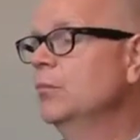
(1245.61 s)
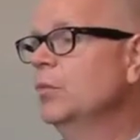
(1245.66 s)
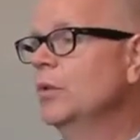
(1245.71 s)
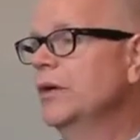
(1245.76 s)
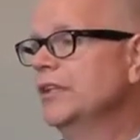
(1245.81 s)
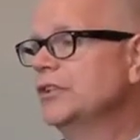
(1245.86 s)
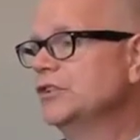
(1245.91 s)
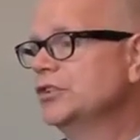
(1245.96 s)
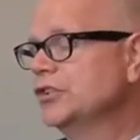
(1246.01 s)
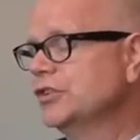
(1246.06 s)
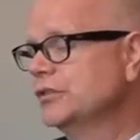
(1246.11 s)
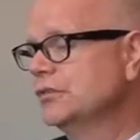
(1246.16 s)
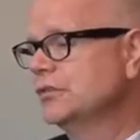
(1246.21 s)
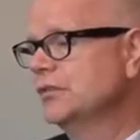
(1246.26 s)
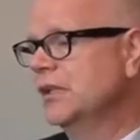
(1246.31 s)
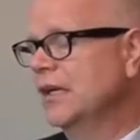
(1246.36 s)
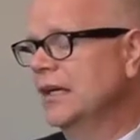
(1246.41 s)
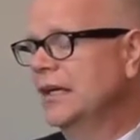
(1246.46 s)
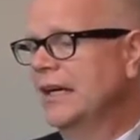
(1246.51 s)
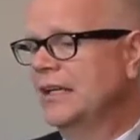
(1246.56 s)
which
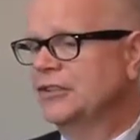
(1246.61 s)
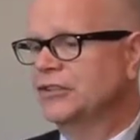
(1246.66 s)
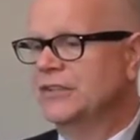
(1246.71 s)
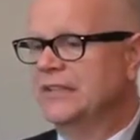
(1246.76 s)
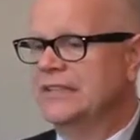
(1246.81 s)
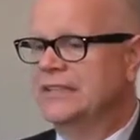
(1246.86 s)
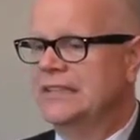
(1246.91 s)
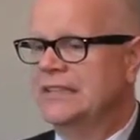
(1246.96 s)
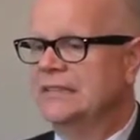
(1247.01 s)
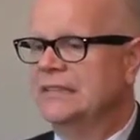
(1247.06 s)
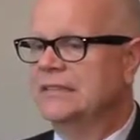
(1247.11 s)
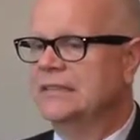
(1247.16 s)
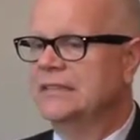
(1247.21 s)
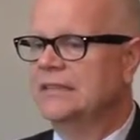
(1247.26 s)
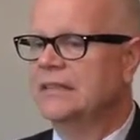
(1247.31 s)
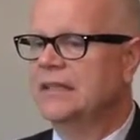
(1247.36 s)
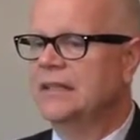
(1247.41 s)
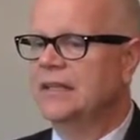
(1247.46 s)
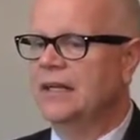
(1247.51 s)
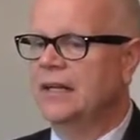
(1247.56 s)
actually
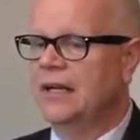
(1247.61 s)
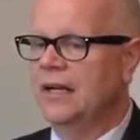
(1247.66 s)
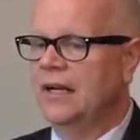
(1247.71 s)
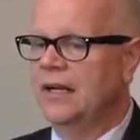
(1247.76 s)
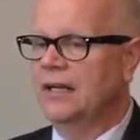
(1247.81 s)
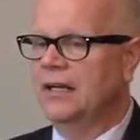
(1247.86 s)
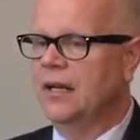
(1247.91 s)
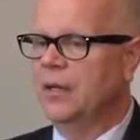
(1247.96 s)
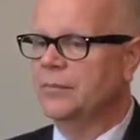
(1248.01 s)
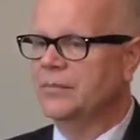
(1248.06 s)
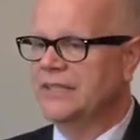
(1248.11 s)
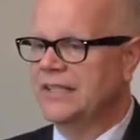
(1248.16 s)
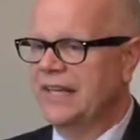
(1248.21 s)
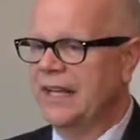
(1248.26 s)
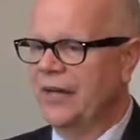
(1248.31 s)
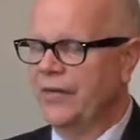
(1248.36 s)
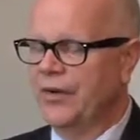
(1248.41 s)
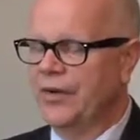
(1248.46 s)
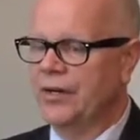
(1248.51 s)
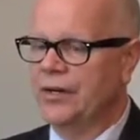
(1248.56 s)
didn't come
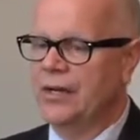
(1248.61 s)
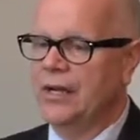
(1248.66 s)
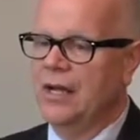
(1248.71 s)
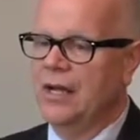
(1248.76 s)
together.